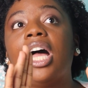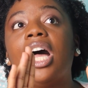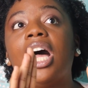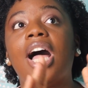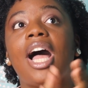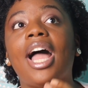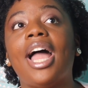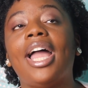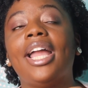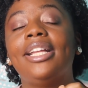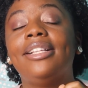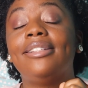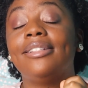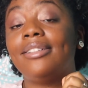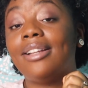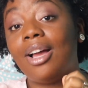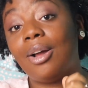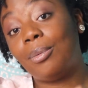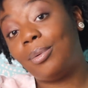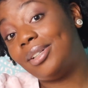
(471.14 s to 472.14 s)
I did
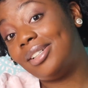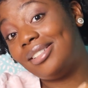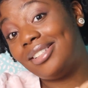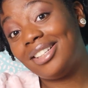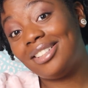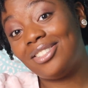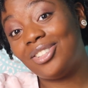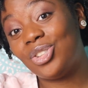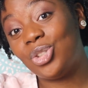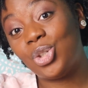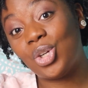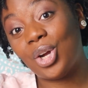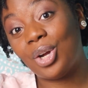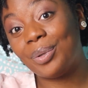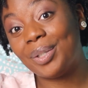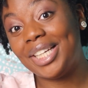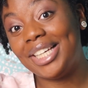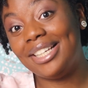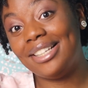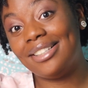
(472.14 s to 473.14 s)
not want to take the
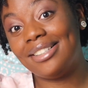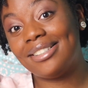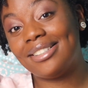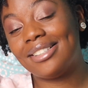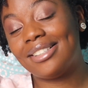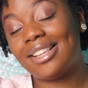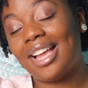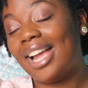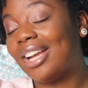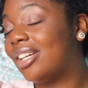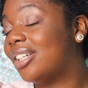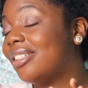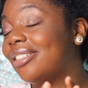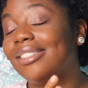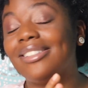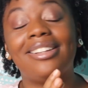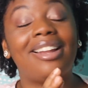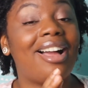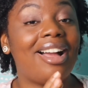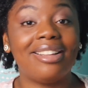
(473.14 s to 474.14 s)
GREs. I could
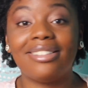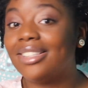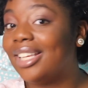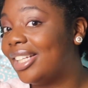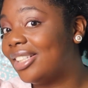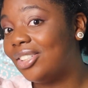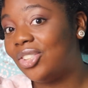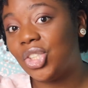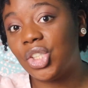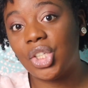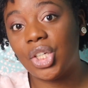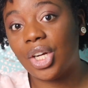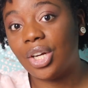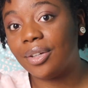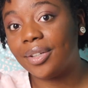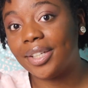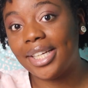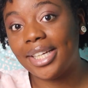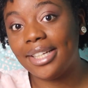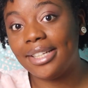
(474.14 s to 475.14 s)
not take the
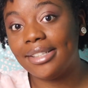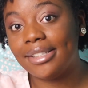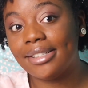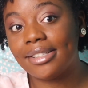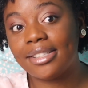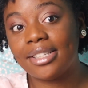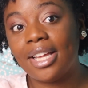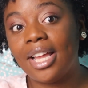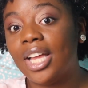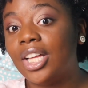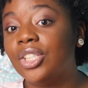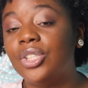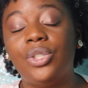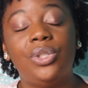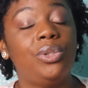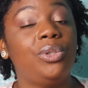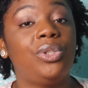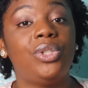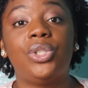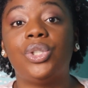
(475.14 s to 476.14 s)
GREs
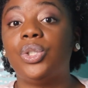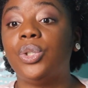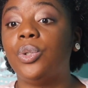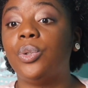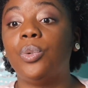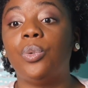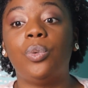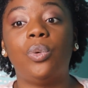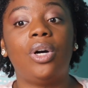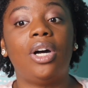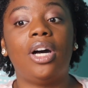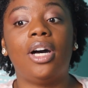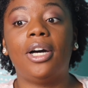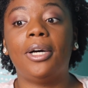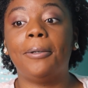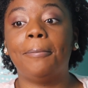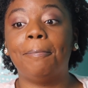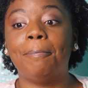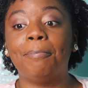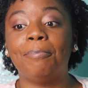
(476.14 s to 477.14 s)
due to
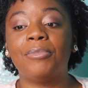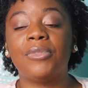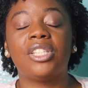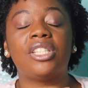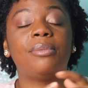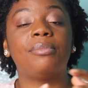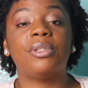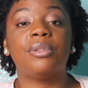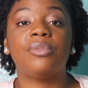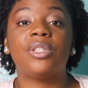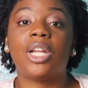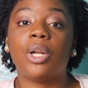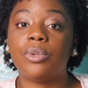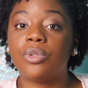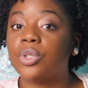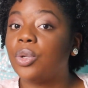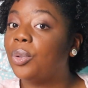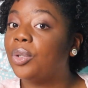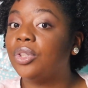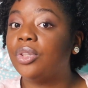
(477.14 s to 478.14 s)
the symptoms that I was
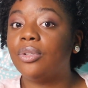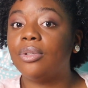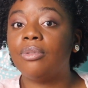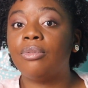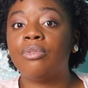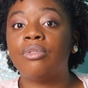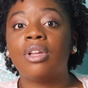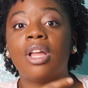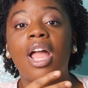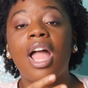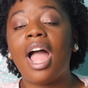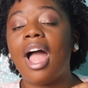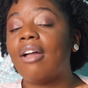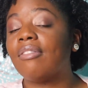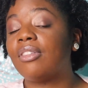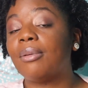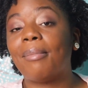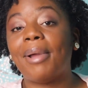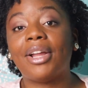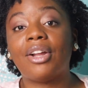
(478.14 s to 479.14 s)
going through
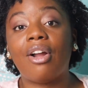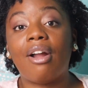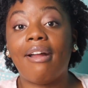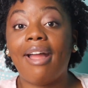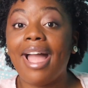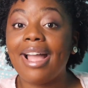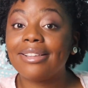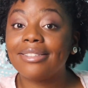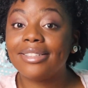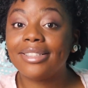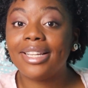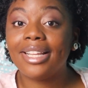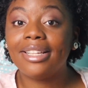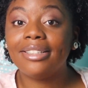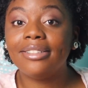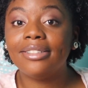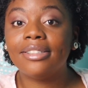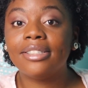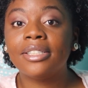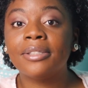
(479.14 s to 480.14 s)
after my car
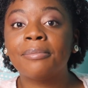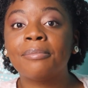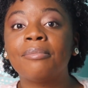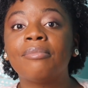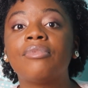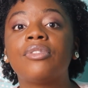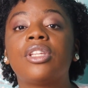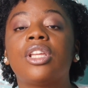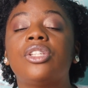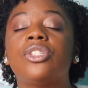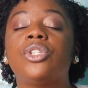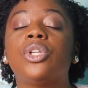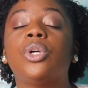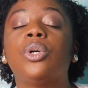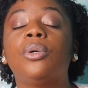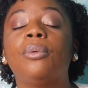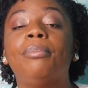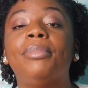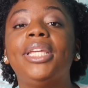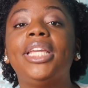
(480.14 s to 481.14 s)
accident.
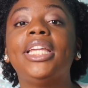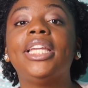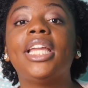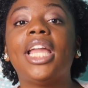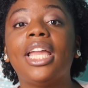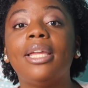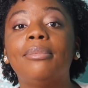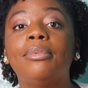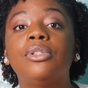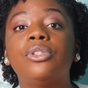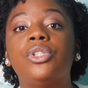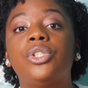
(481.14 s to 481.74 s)
So being able